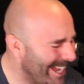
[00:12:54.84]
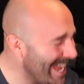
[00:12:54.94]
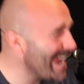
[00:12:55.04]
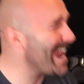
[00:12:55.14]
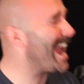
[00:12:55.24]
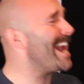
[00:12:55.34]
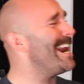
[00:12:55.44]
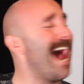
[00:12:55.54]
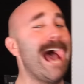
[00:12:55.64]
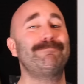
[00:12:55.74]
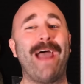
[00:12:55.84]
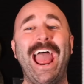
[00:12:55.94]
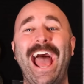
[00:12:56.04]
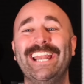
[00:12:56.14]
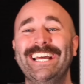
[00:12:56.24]
he had an
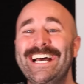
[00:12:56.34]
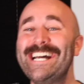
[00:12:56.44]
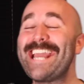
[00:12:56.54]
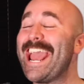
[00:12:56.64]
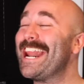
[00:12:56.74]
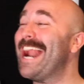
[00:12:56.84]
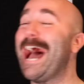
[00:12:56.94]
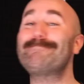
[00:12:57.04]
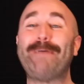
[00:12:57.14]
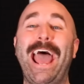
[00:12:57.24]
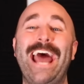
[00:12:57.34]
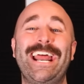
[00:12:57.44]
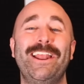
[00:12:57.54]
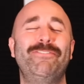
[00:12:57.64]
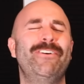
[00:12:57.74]
iPad. He had an iPad
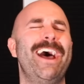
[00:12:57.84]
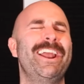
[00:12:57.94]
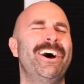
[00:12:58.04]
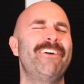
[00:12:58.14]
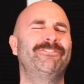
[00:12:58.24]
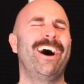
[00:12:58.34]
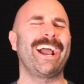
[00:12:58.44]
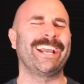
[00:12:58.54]
in the